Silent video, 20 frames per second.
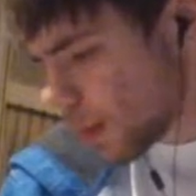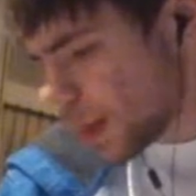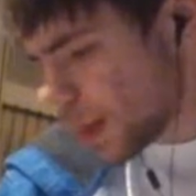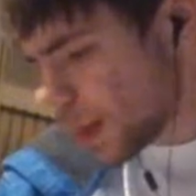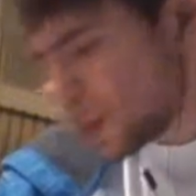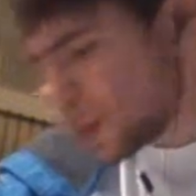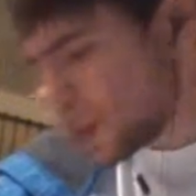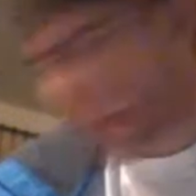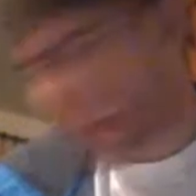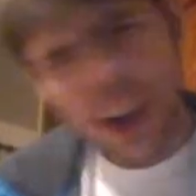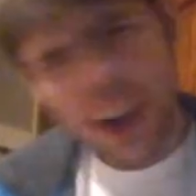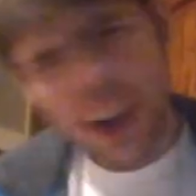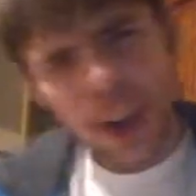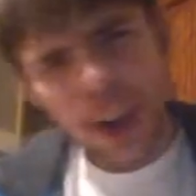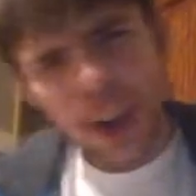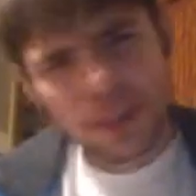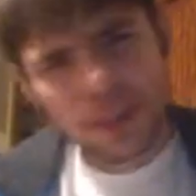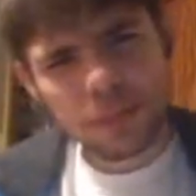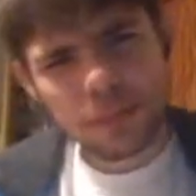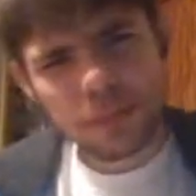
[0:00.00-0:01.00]
It's
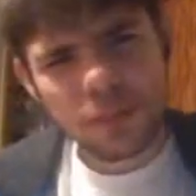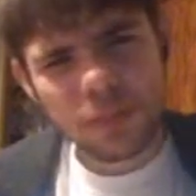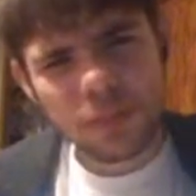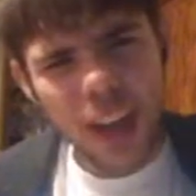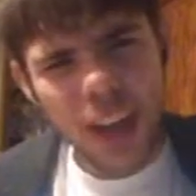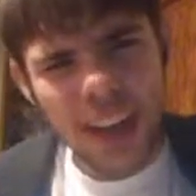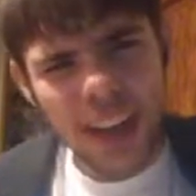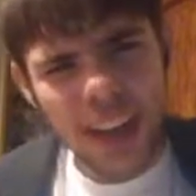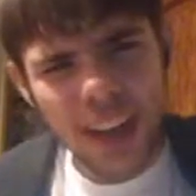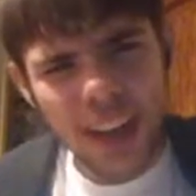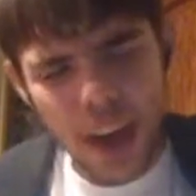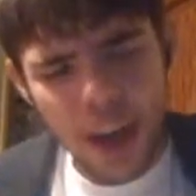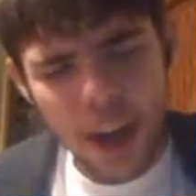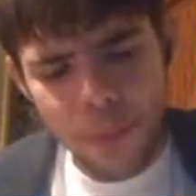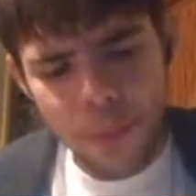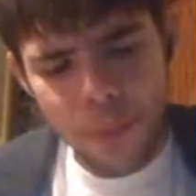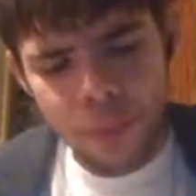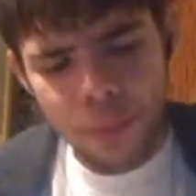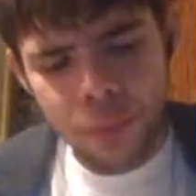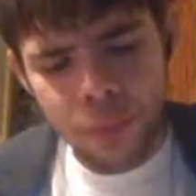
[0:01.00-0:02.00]
there,
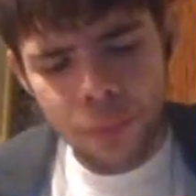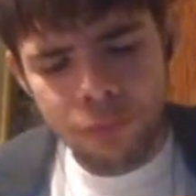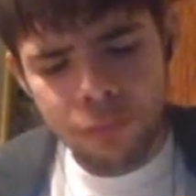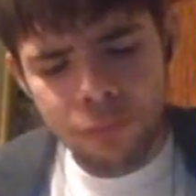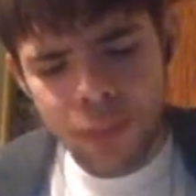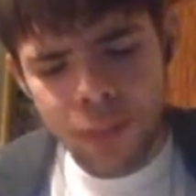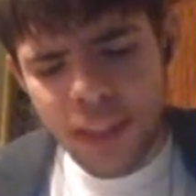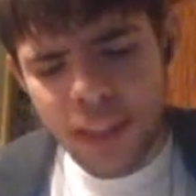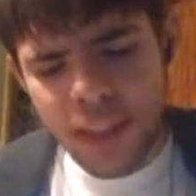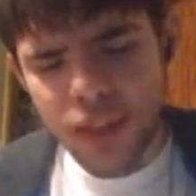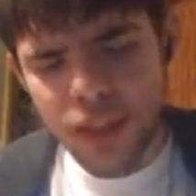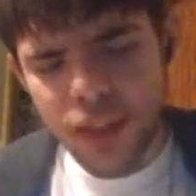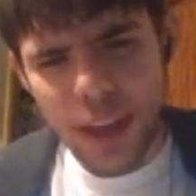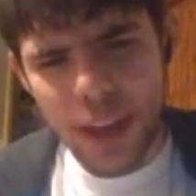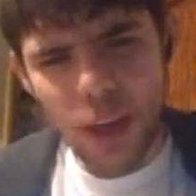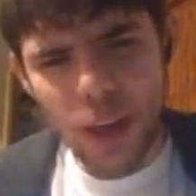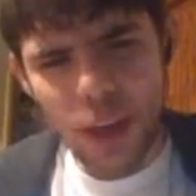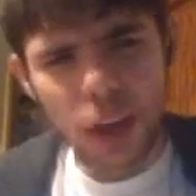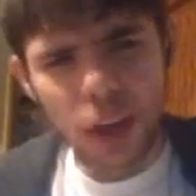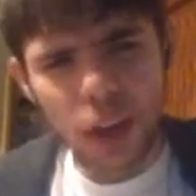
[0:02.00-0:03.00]
kinda. It's
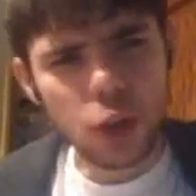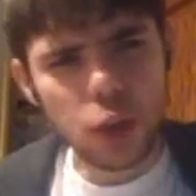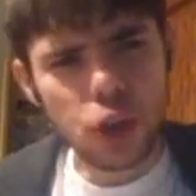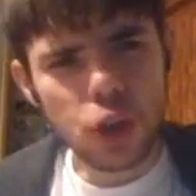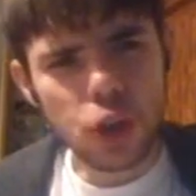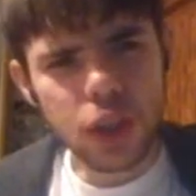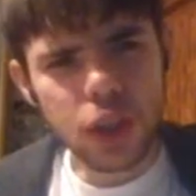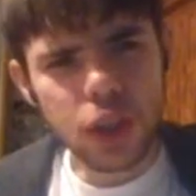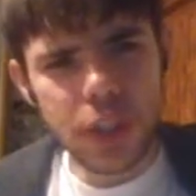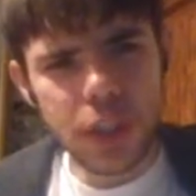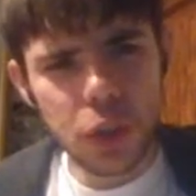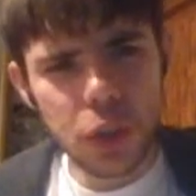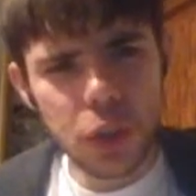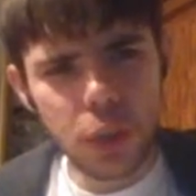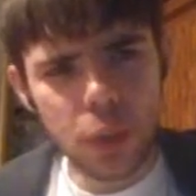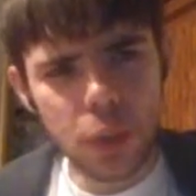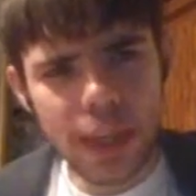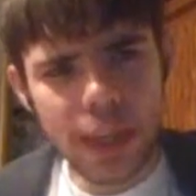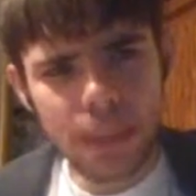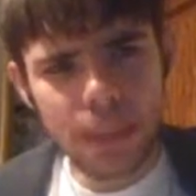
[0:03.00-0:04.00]
like unusually
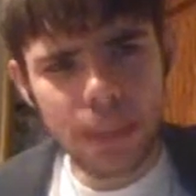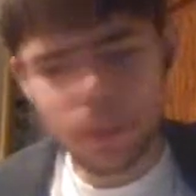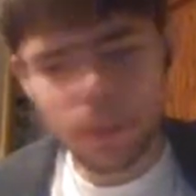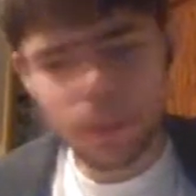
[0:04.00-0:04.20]
sweet.